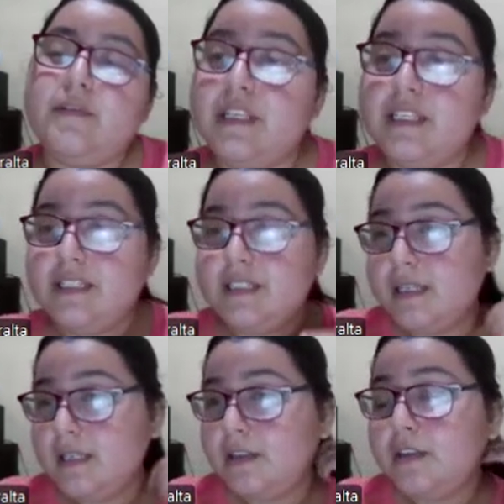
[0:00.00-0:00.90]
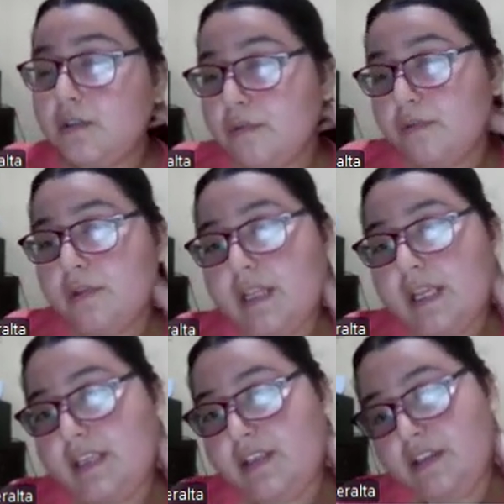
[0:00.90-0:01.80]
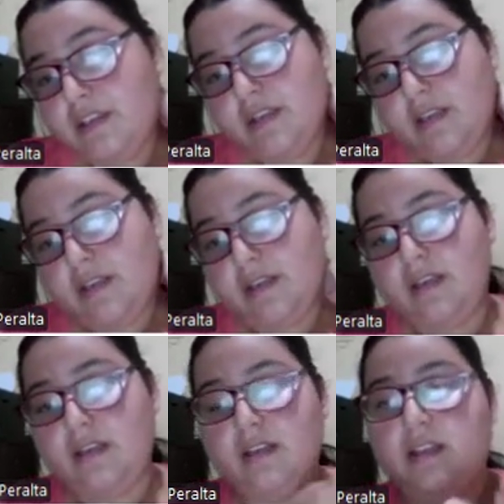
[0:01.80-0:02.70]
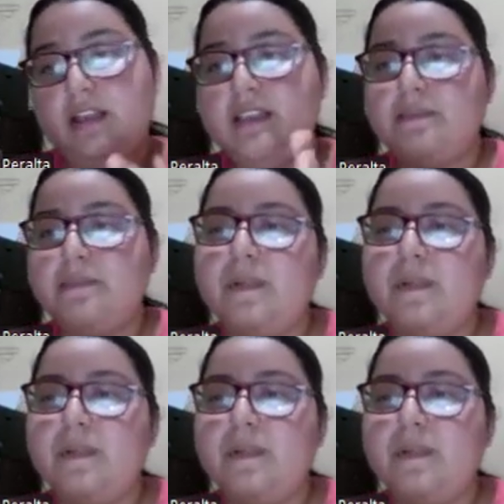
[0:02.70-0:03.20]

it's no like it's